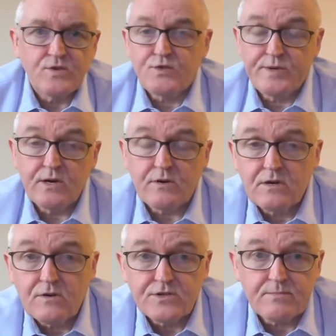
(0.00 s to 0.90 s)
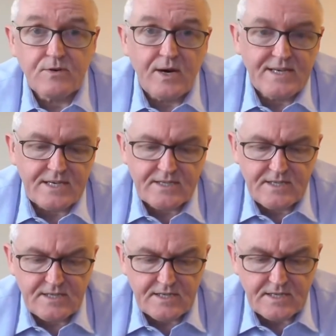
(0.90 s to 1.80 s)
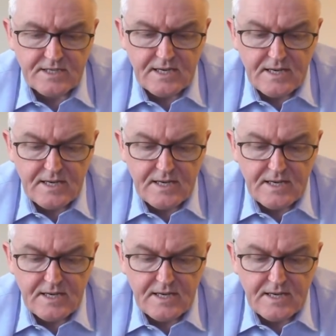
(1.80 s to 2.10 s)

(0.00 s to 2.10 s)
which we know can cause some quite nasty disease.